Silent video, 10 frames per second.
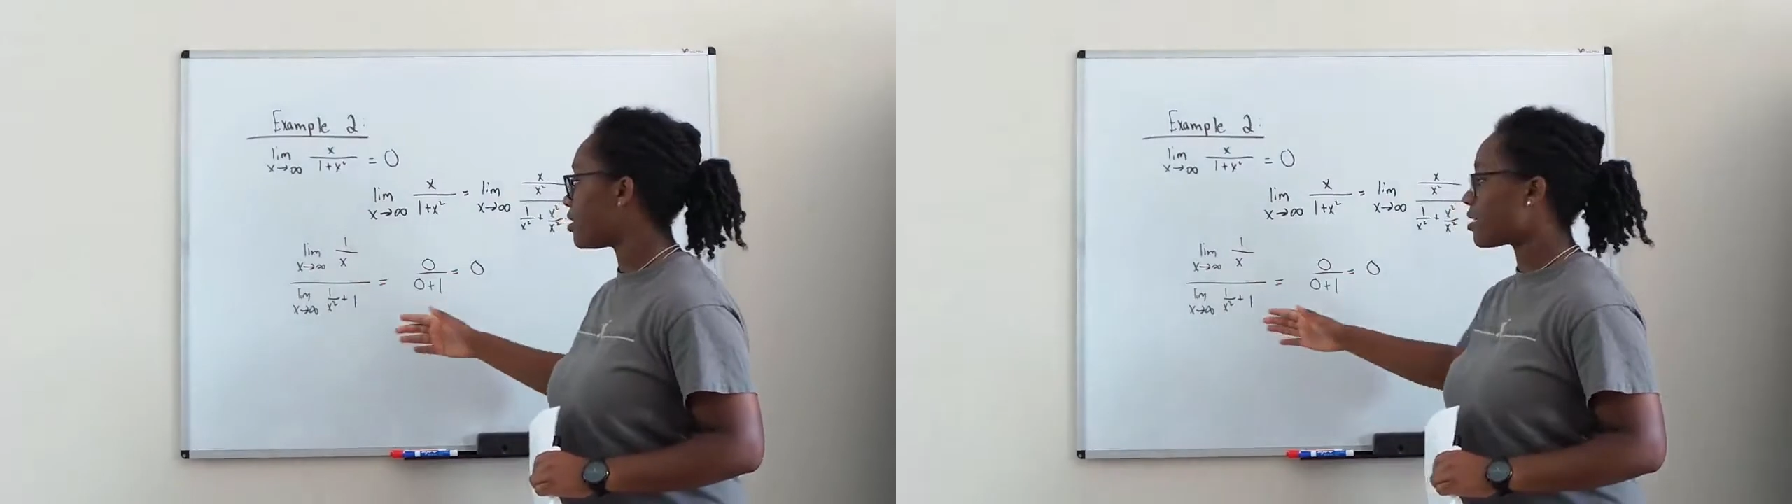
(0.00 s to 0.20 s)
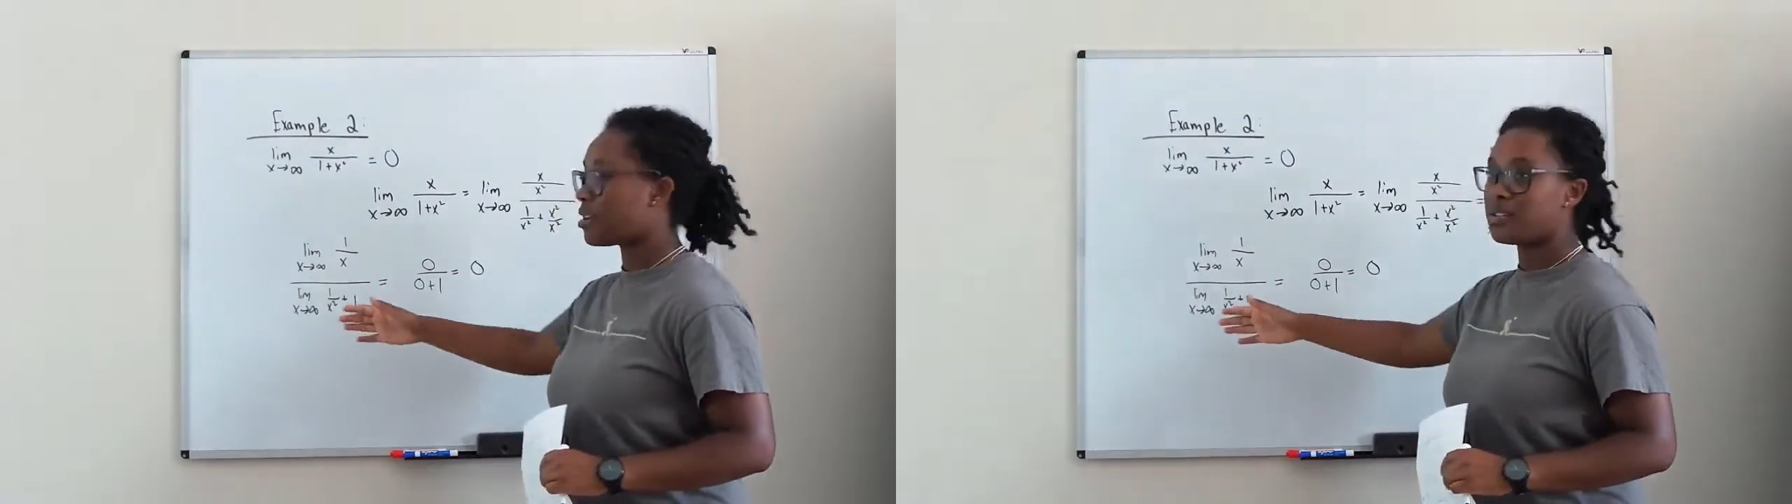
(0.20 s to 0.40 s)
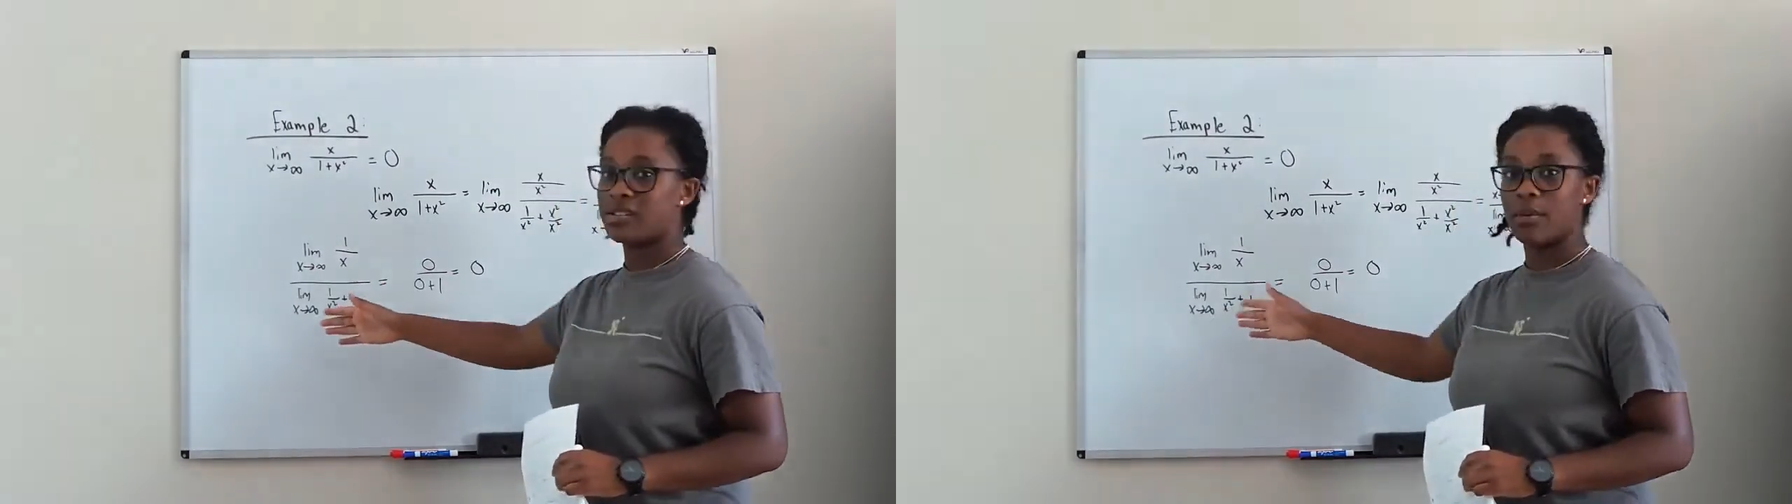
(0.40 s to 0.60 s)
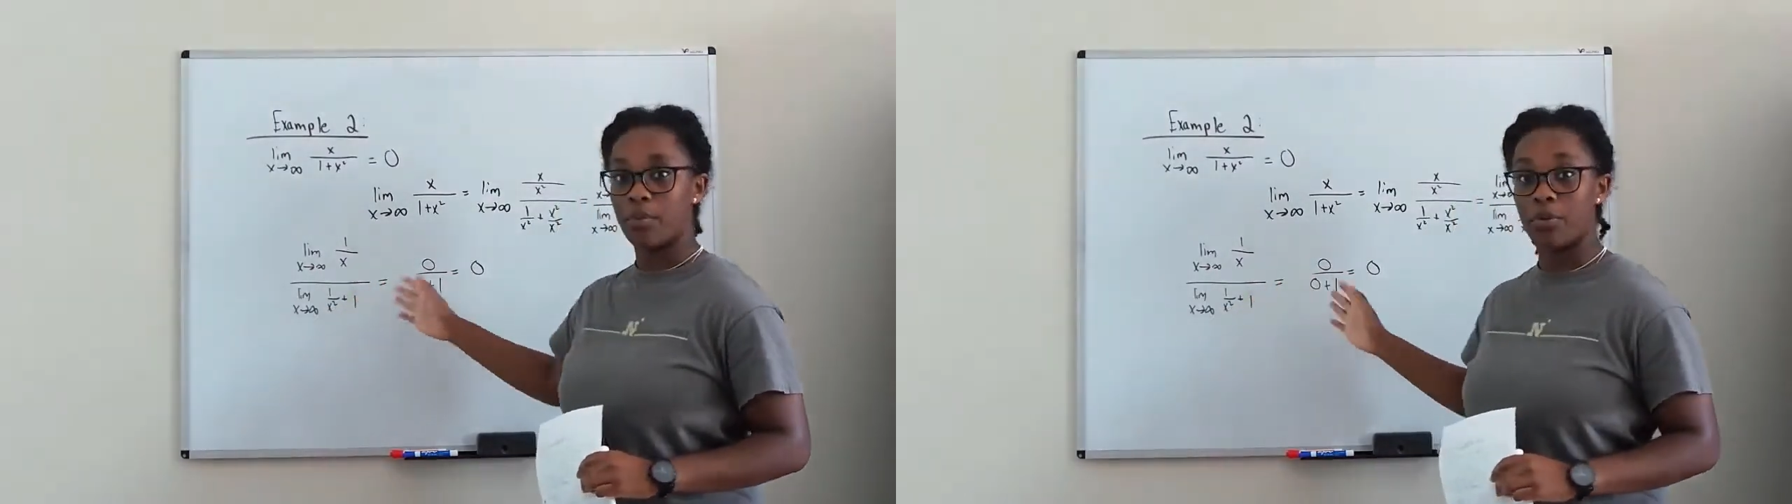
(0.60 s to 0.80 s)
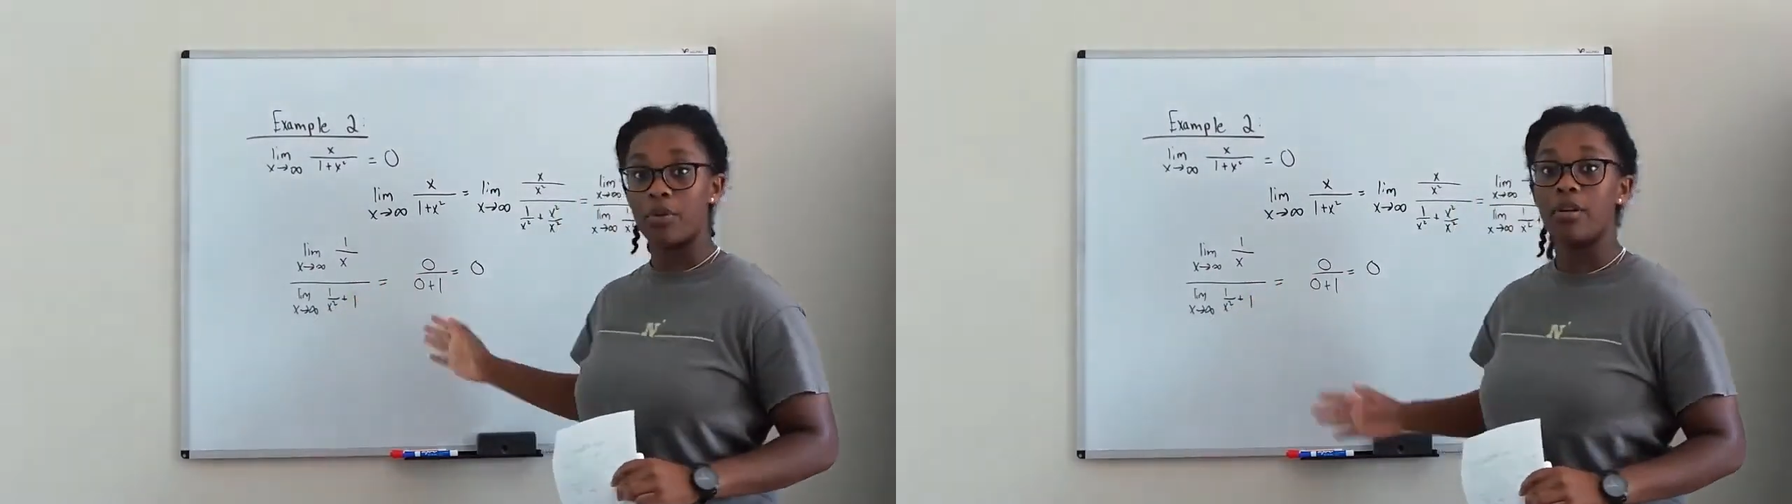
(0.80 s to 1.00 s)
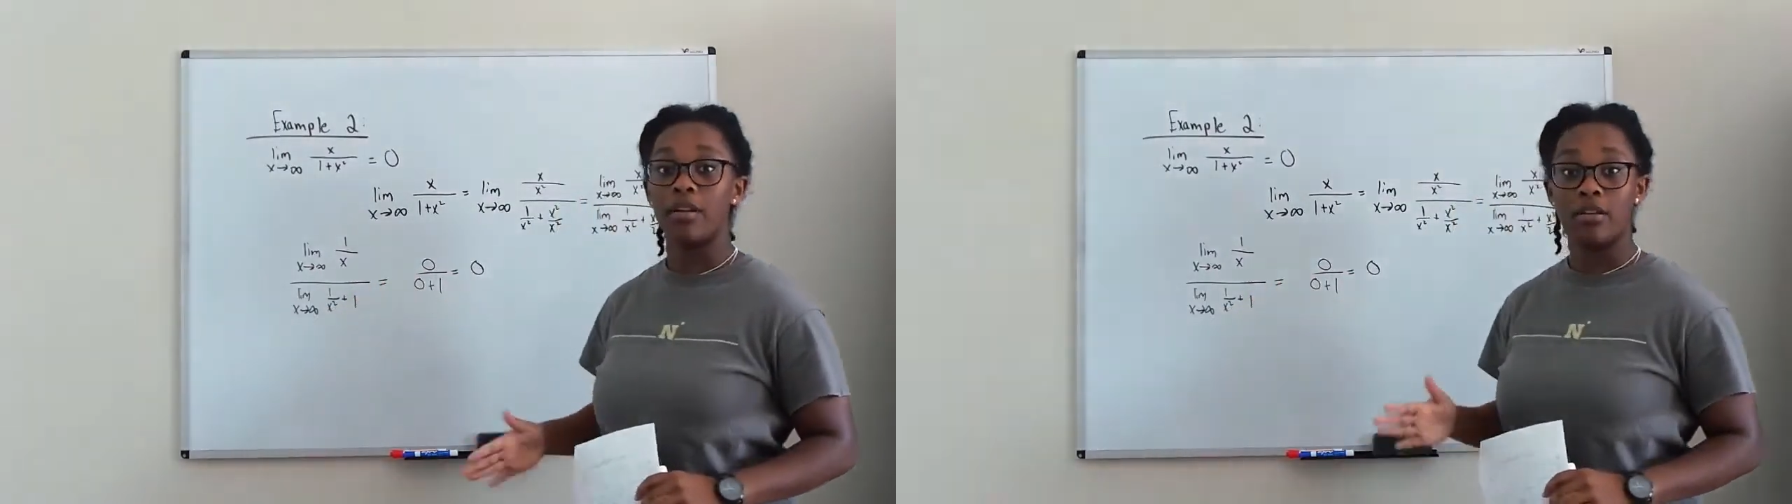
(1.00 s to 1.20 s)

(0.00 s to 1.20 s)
We just kind of skipped through it,